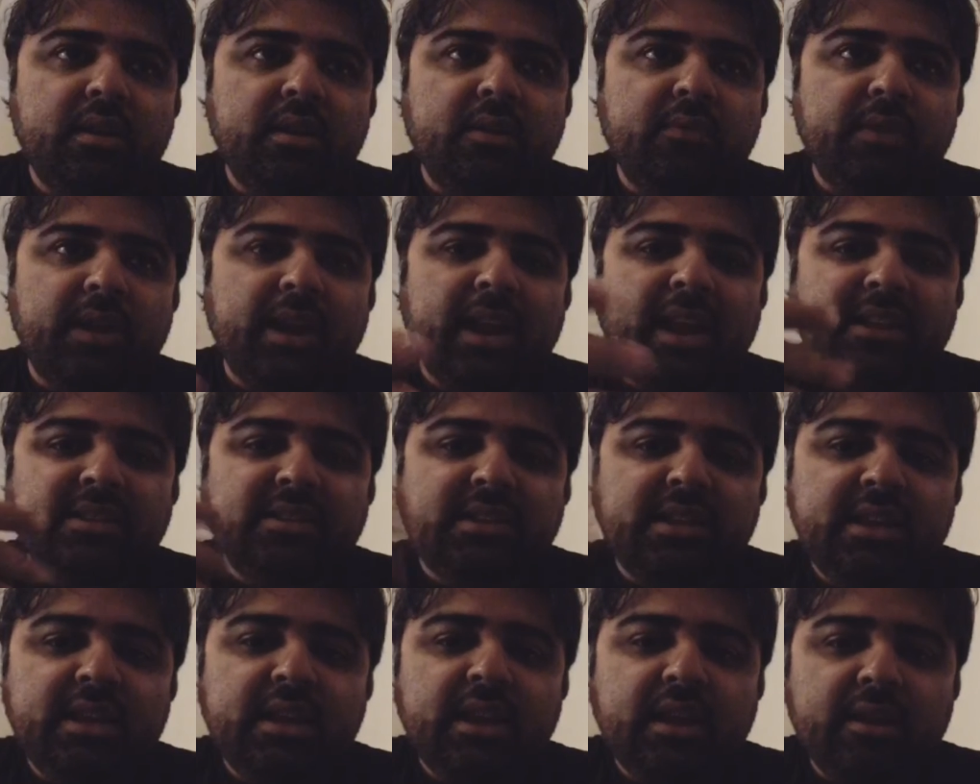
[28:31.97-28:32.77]
when I
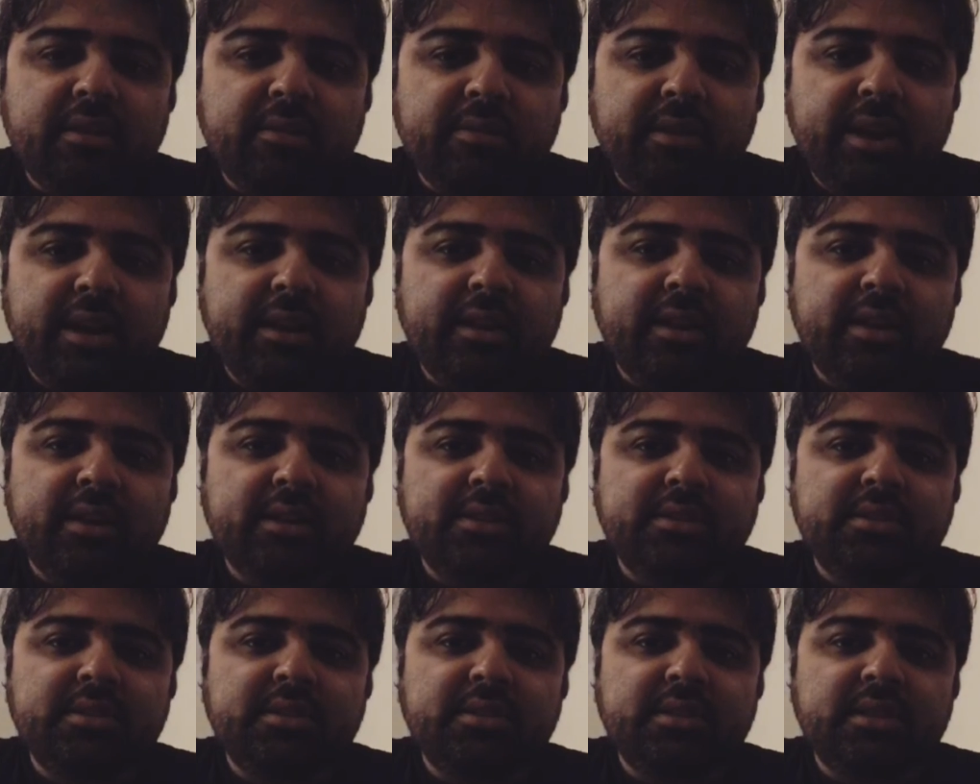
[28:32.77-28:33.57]
see young
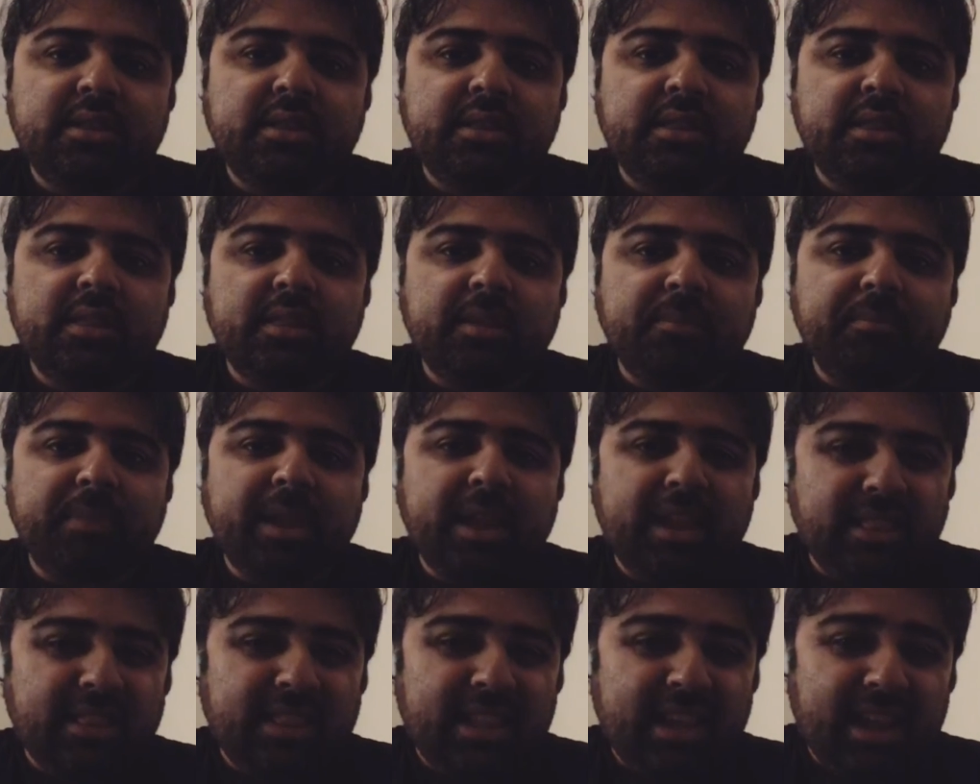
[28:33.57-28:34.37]
readers, the
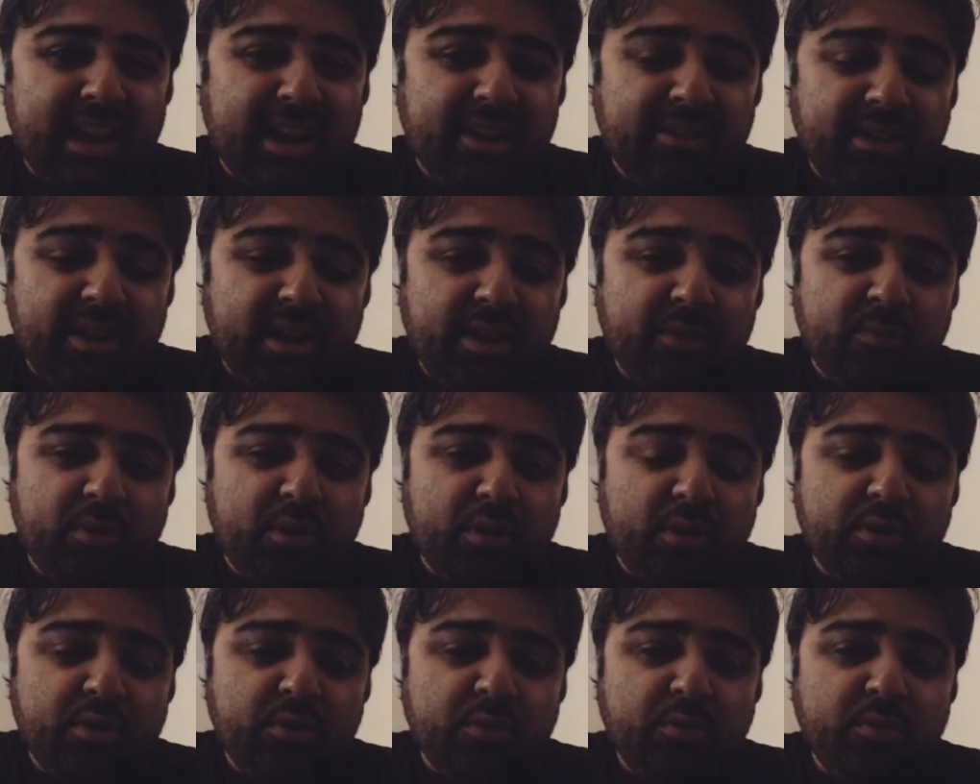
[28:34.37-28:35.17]
main thing I really want